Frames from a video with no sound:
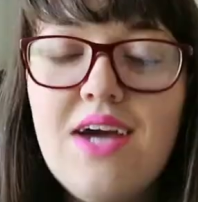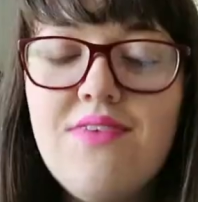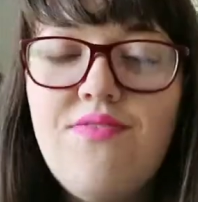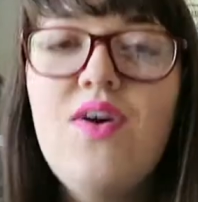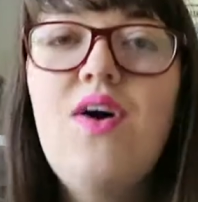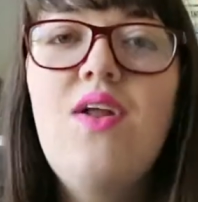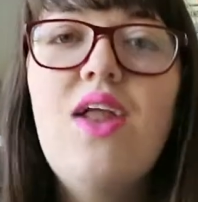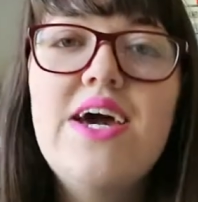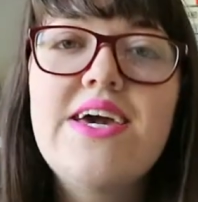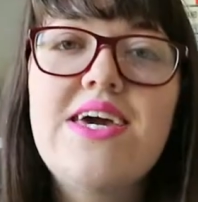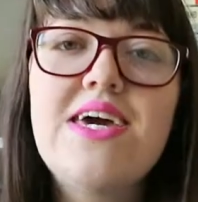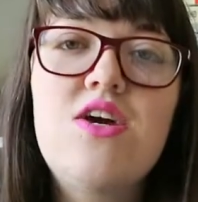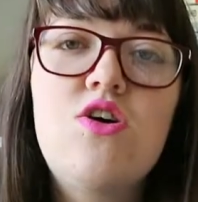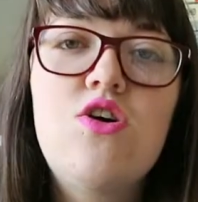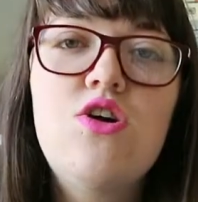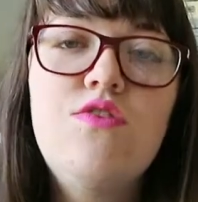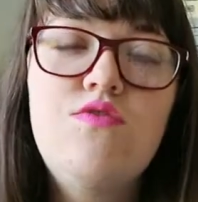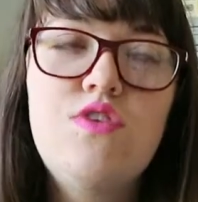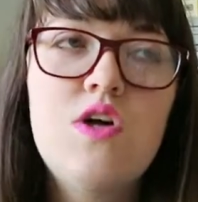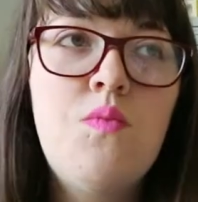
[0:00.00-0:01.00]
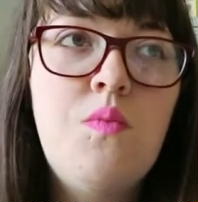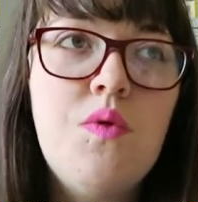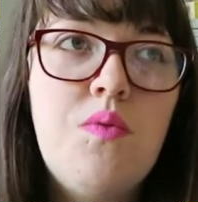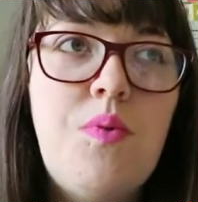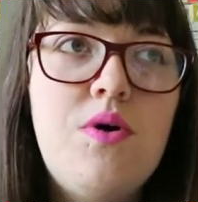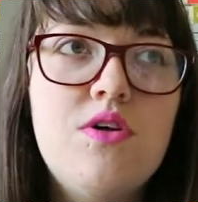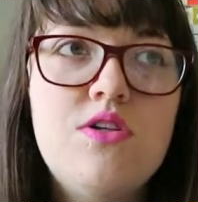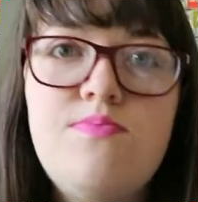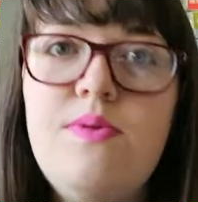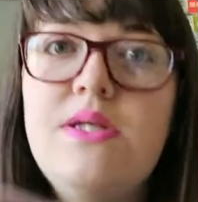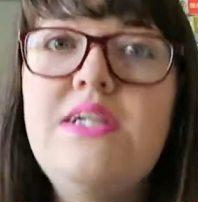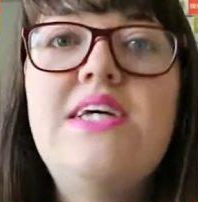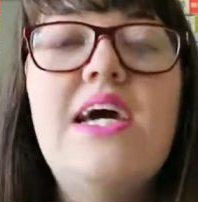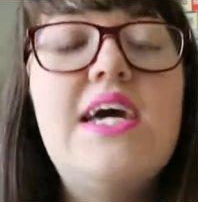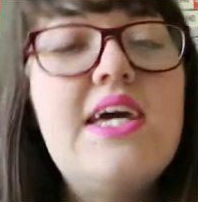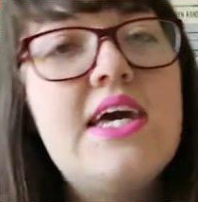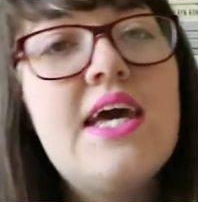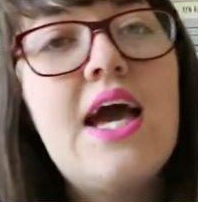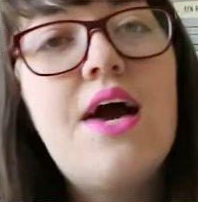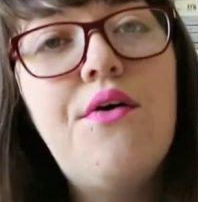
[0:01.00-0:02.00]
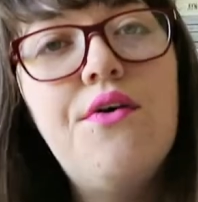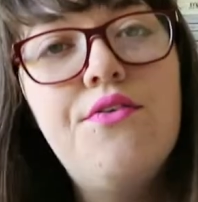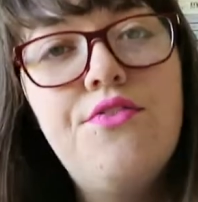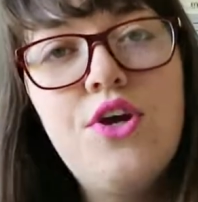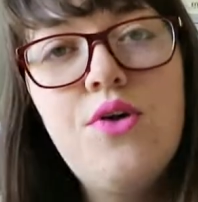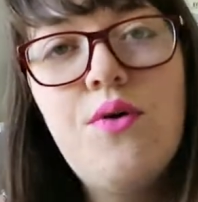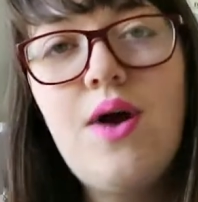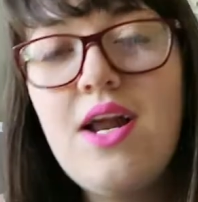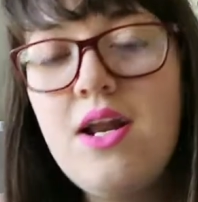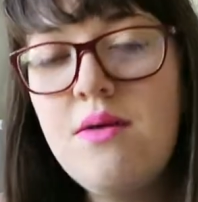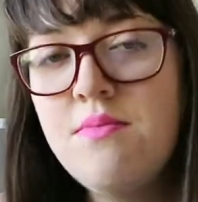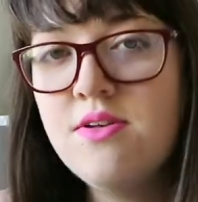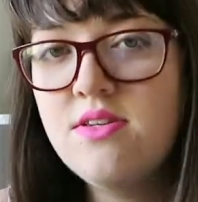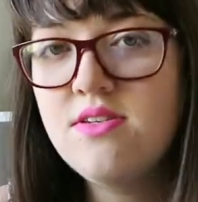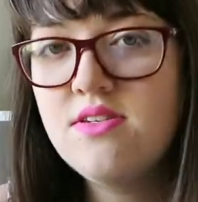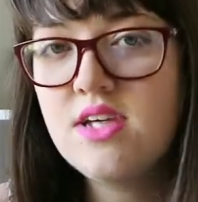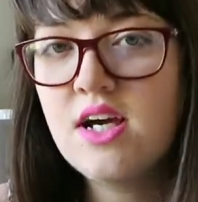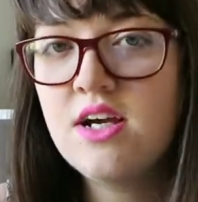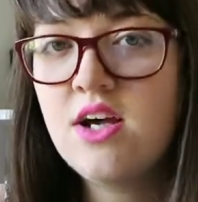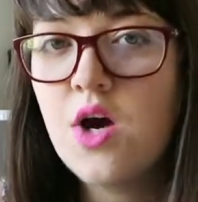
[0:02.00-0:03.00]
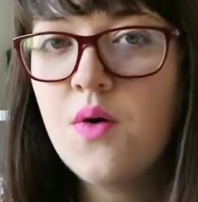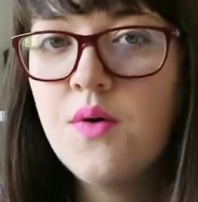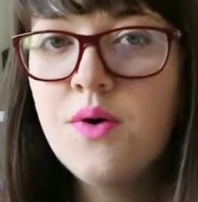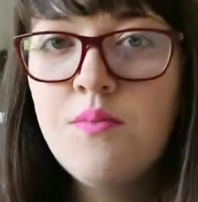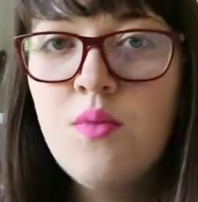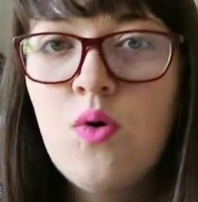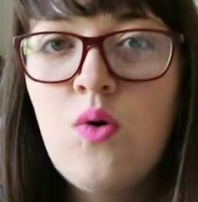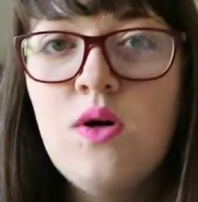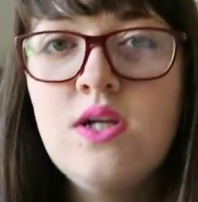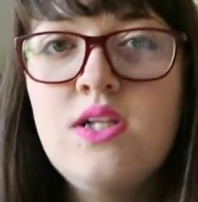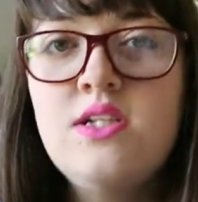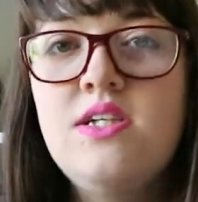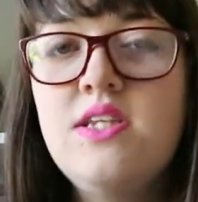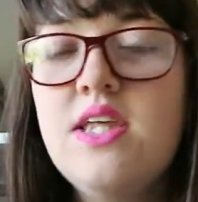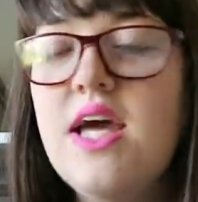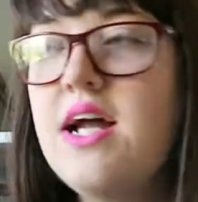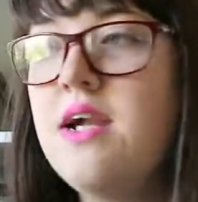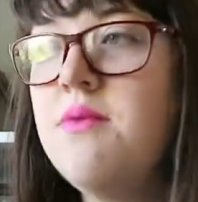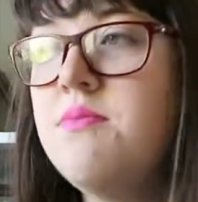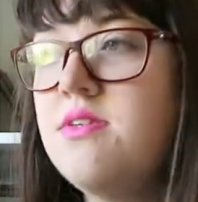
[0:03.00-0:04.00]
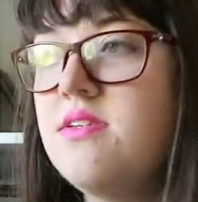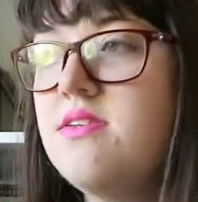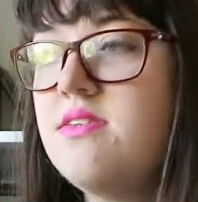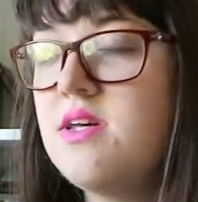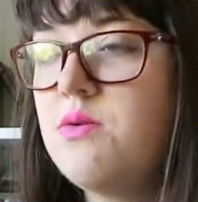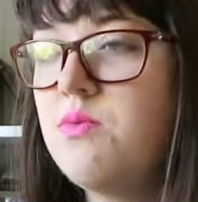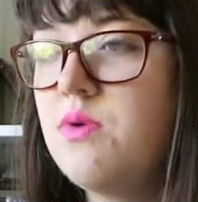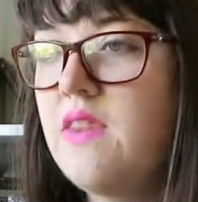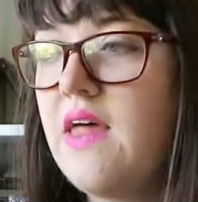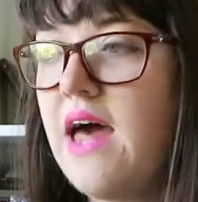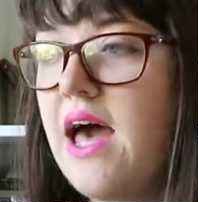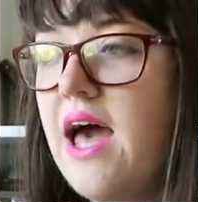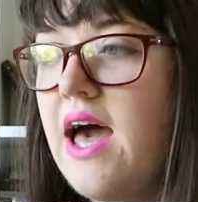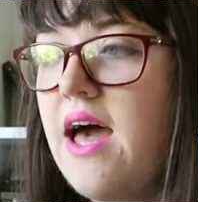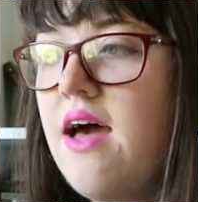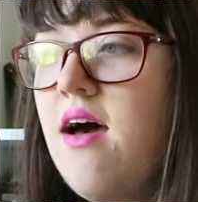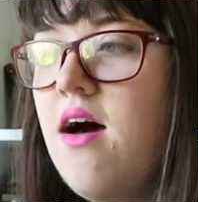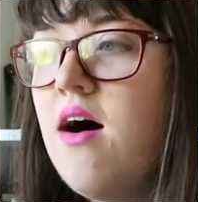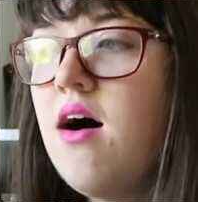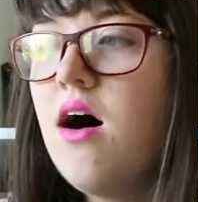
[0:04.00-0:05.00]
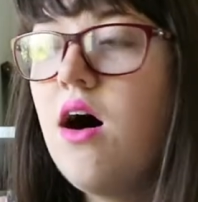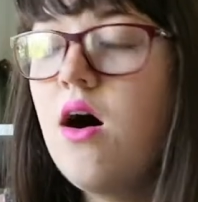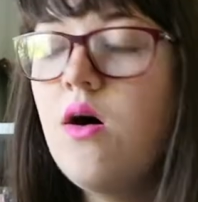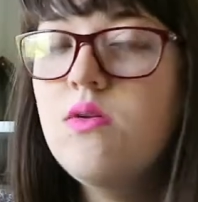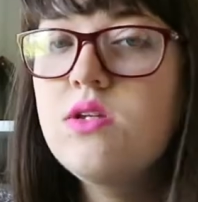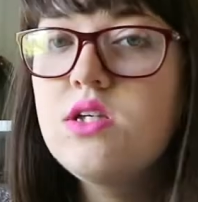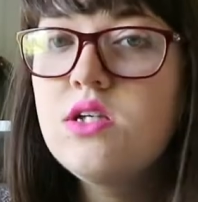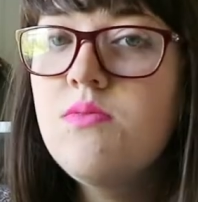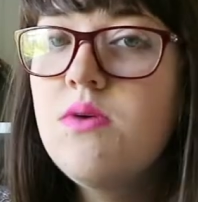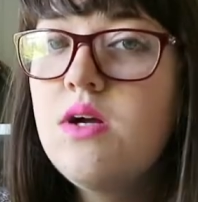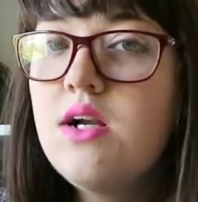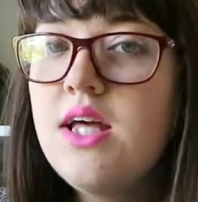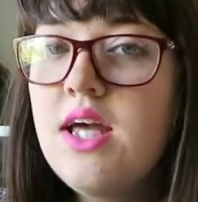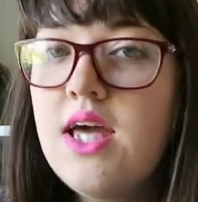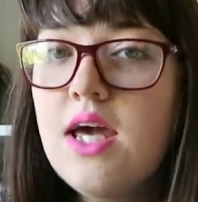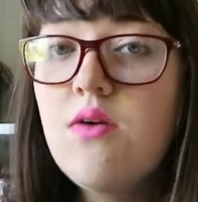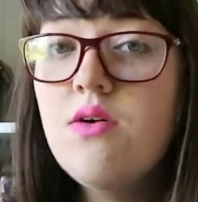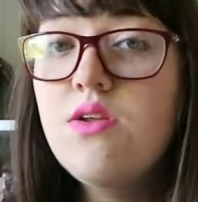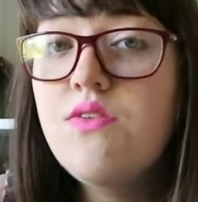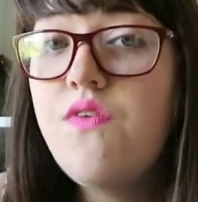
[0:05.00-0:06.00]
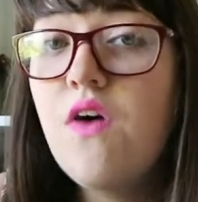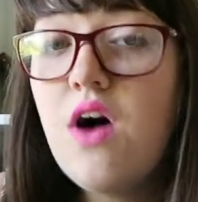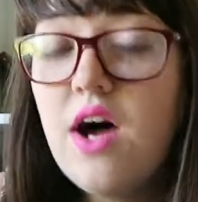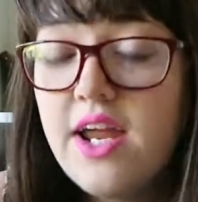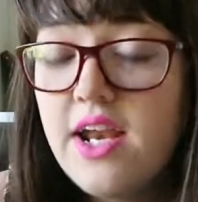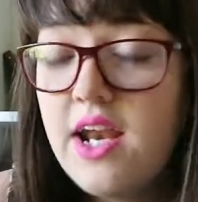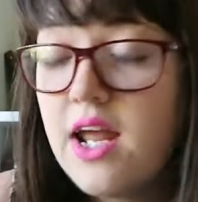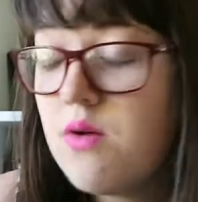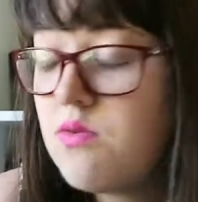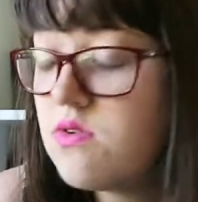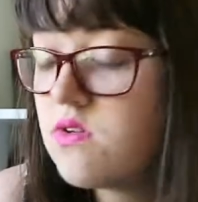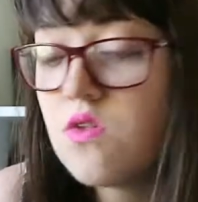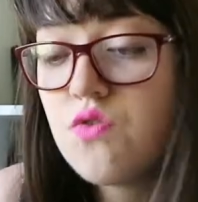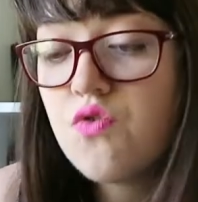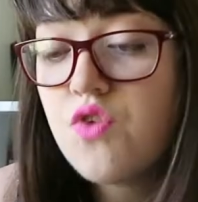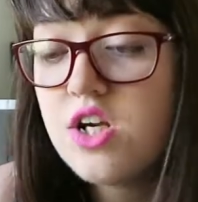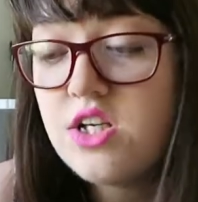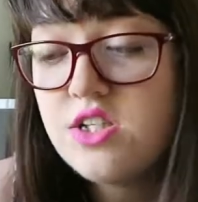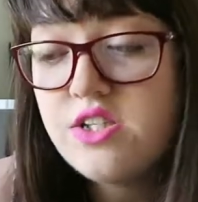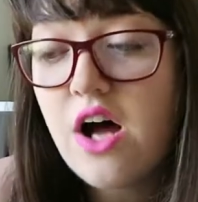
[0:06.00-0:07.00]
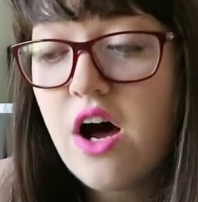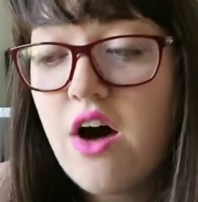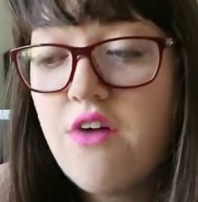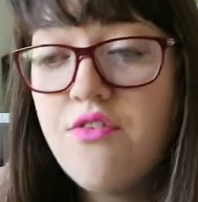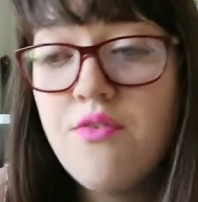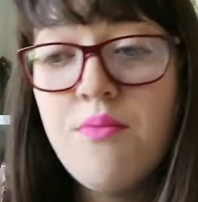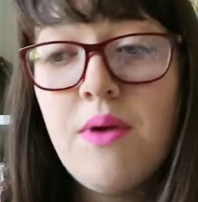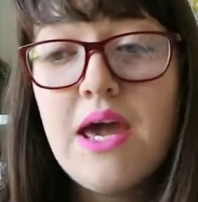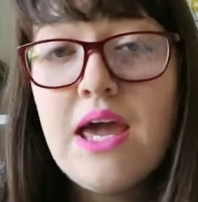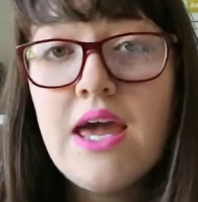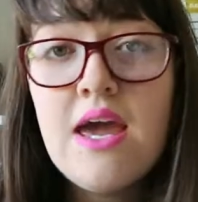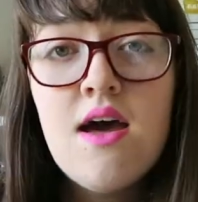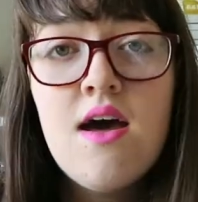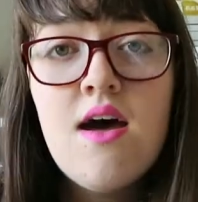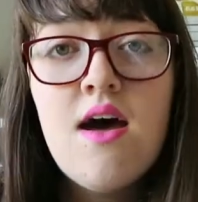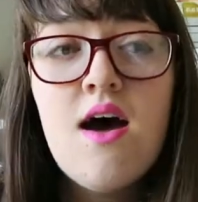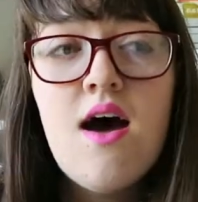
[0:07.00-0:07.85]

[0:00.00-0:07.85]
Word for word: I feel like it could have done with possibly taking out a few elements and going more into the elements that were there. Ultimately it was fine, it was a 3-star for me.